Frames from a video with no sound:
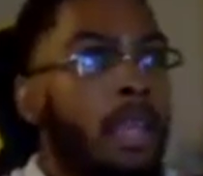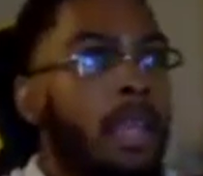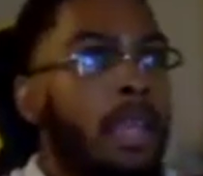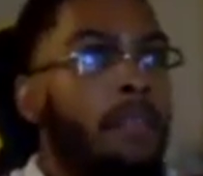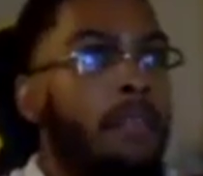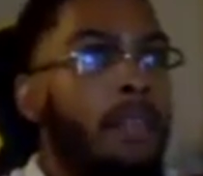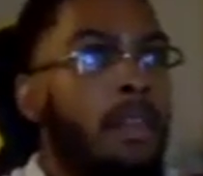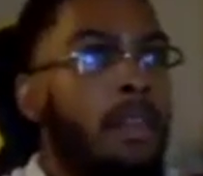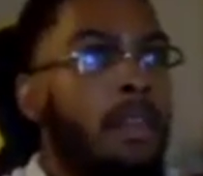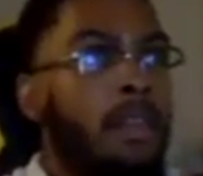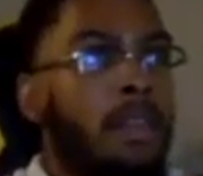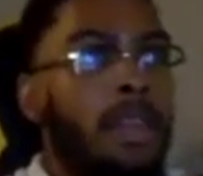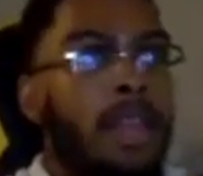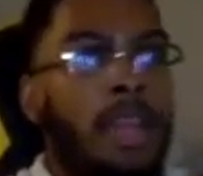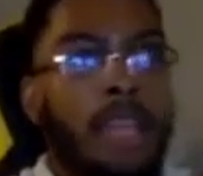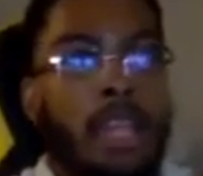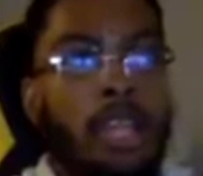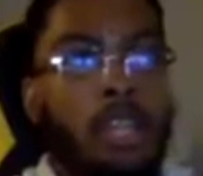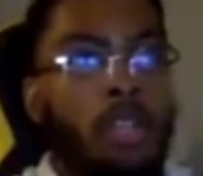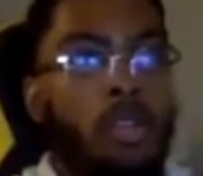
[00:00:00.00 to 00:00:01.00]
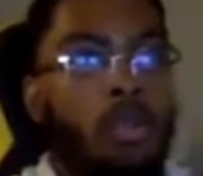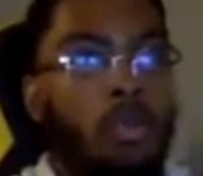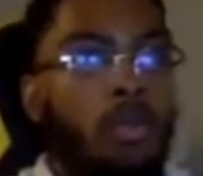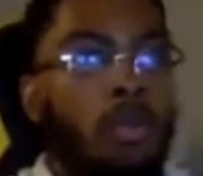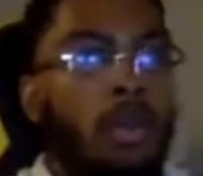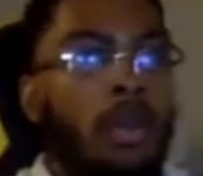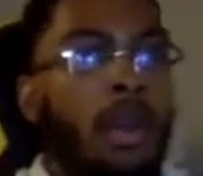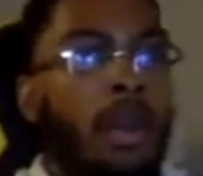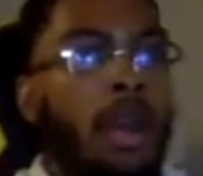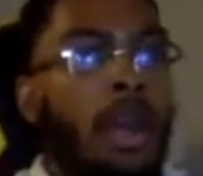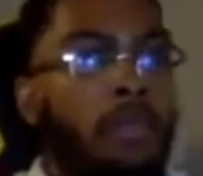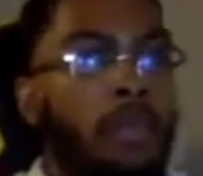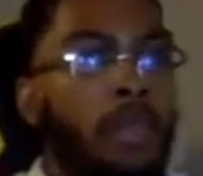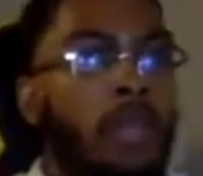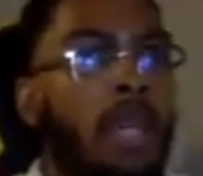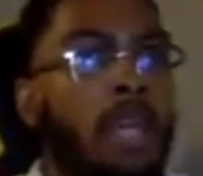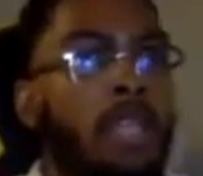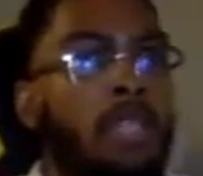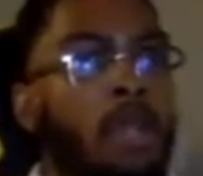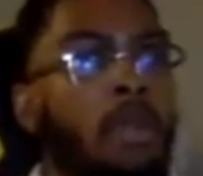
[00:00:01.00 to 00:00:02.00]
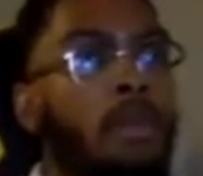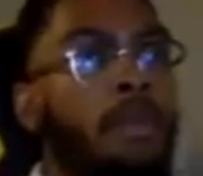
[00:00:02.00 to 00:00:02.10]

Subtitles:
even in AAU, I realized,